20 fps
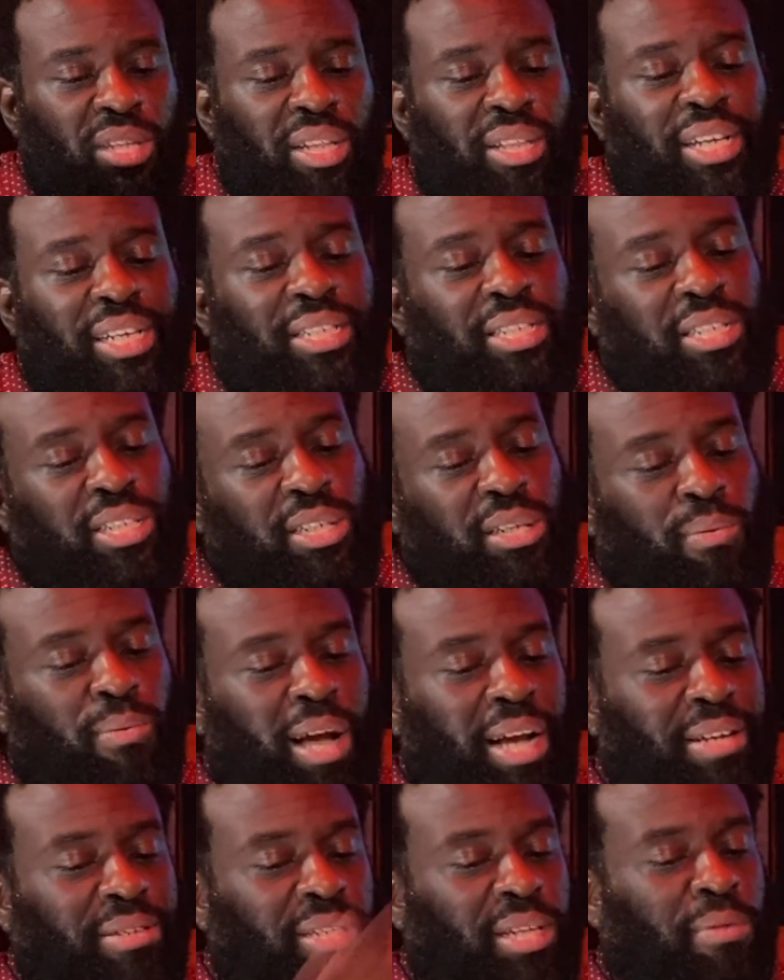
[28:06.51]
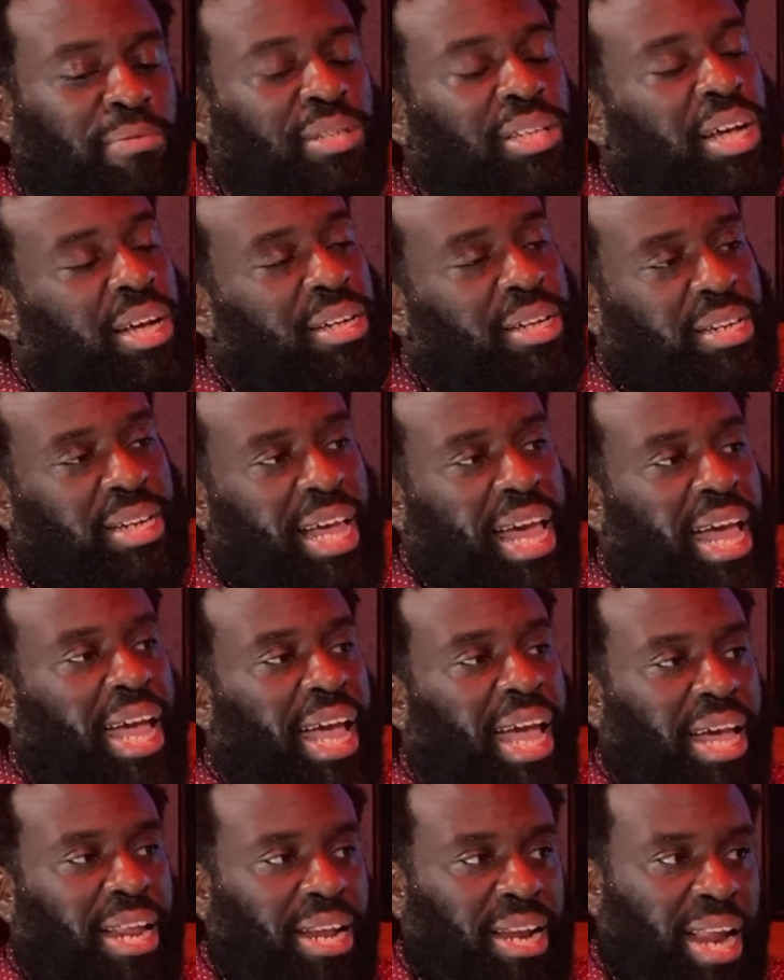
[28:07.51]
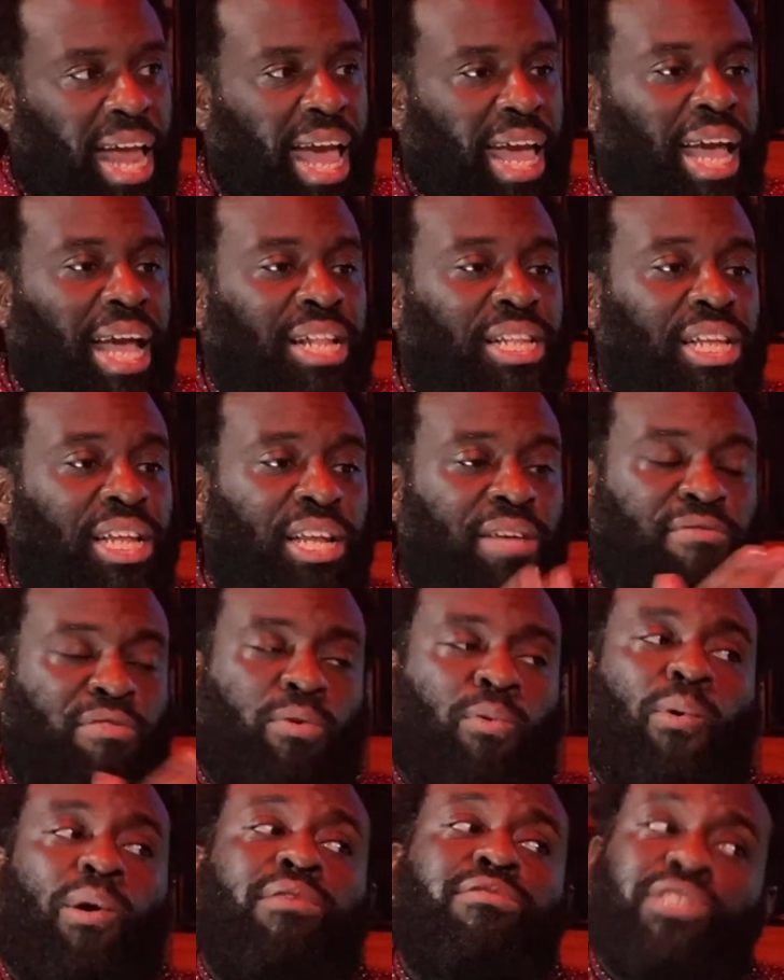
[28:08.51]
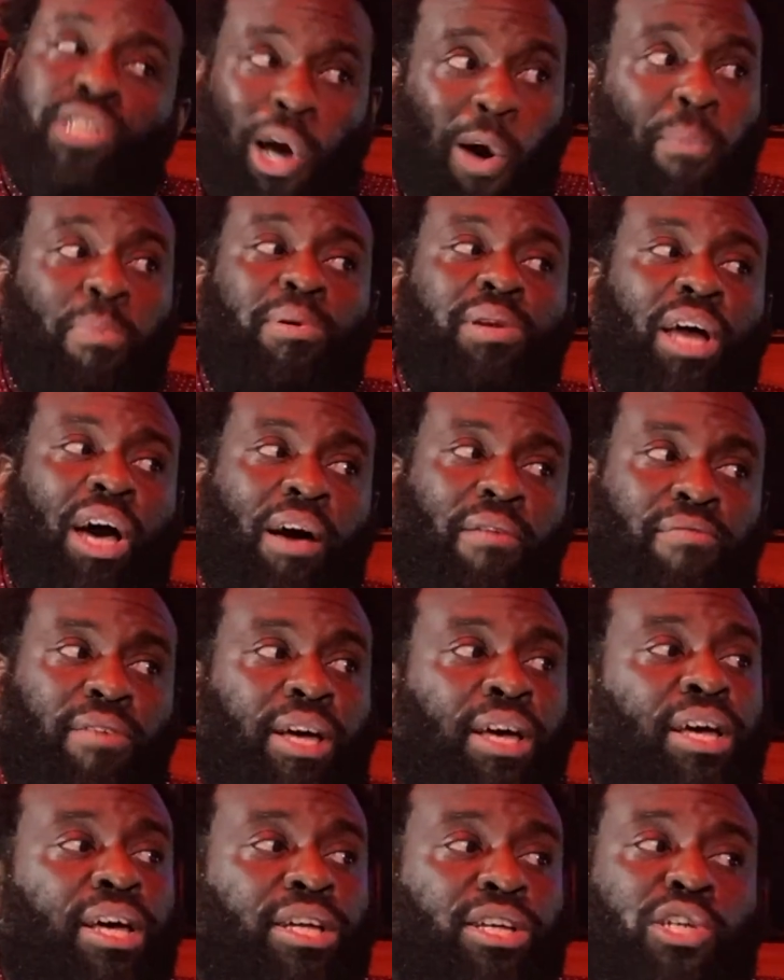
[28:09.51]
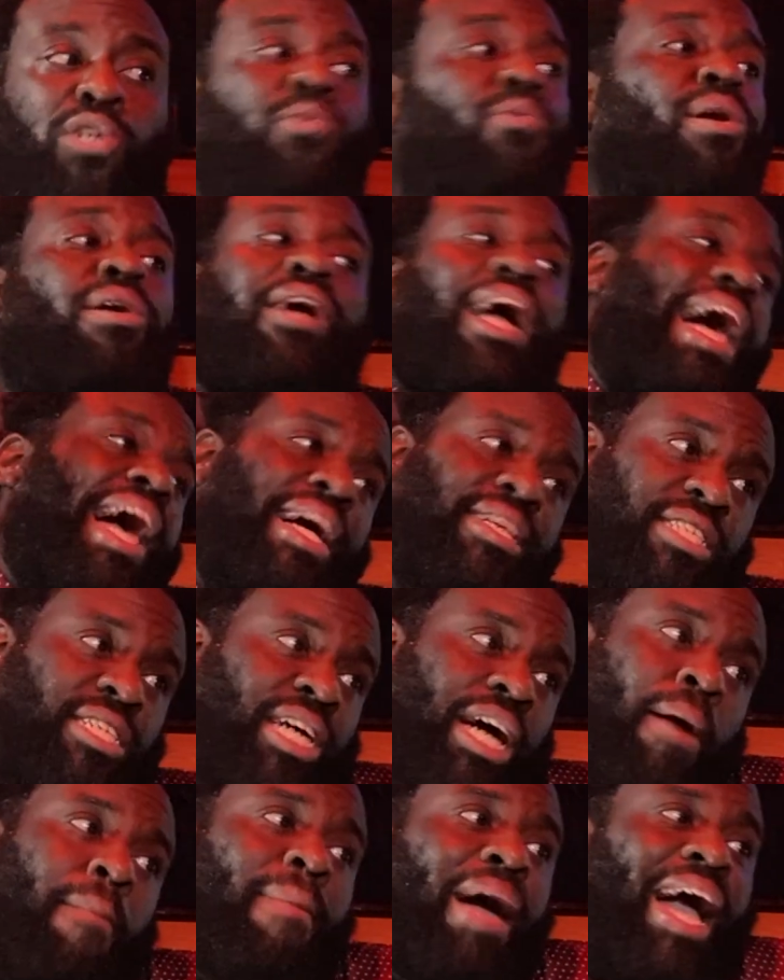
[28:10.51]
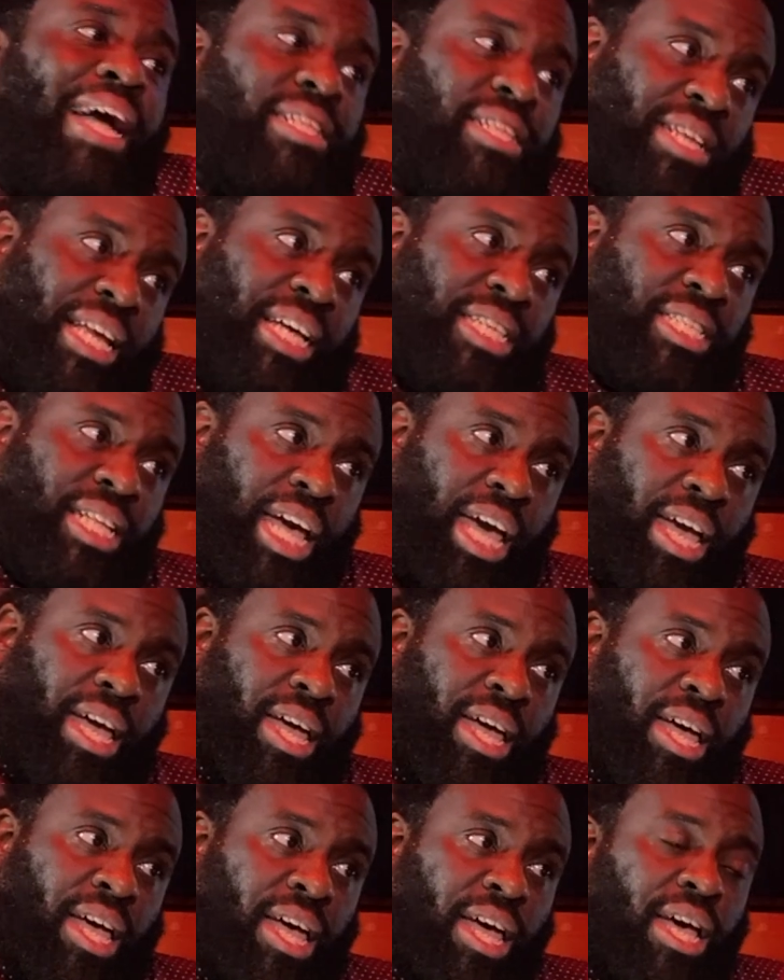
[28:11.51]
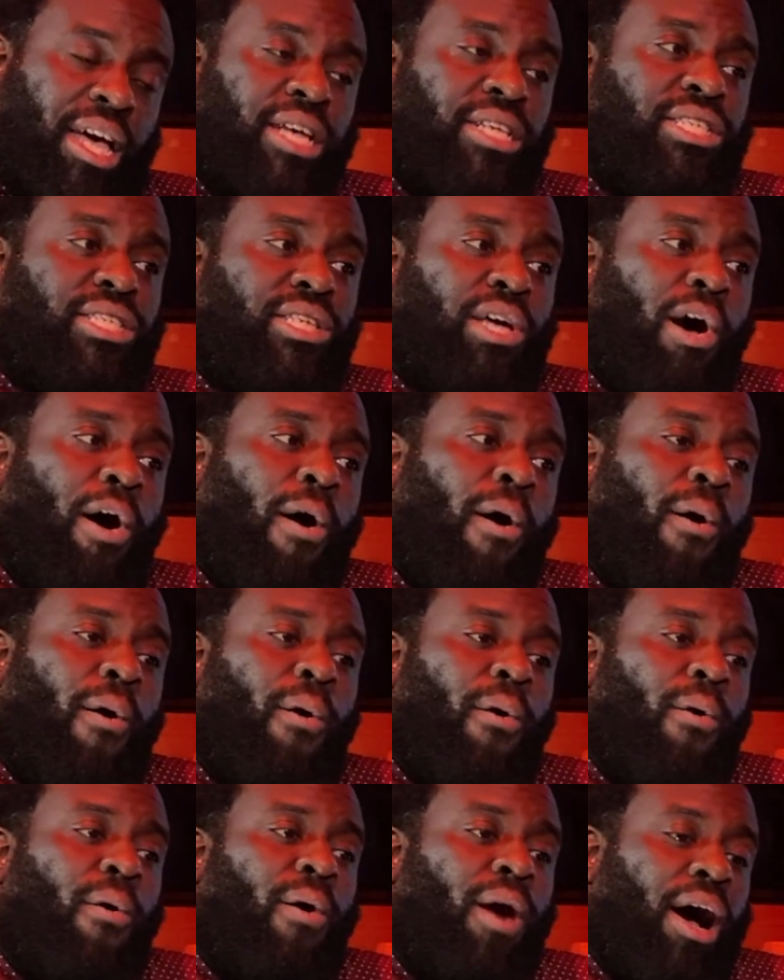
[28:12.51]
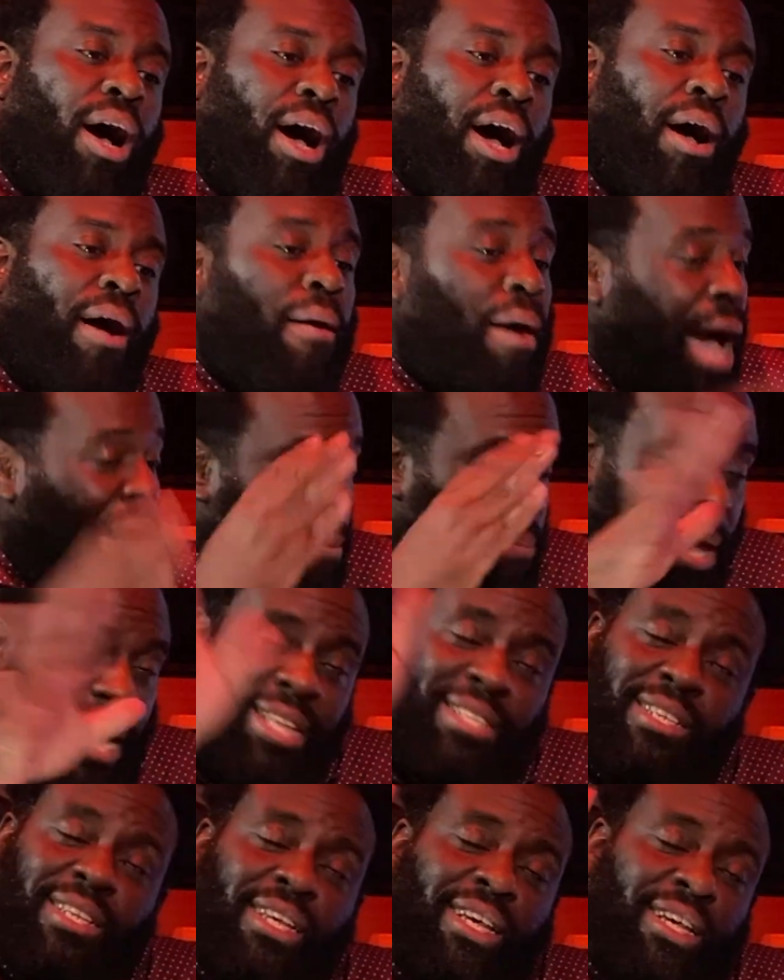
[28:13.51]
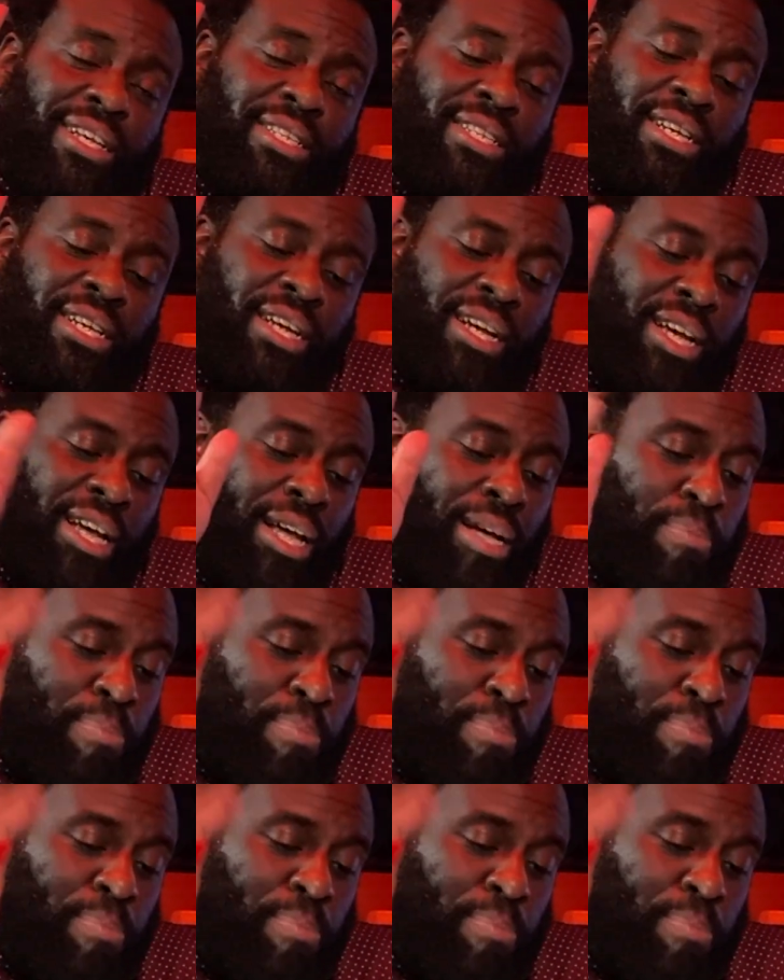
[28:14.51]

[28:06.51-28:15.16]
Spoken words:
Listen to the records that was done in the day and the night, and then if you weren't dope enough, you weren't asked to come back the next day. So I made it to the end,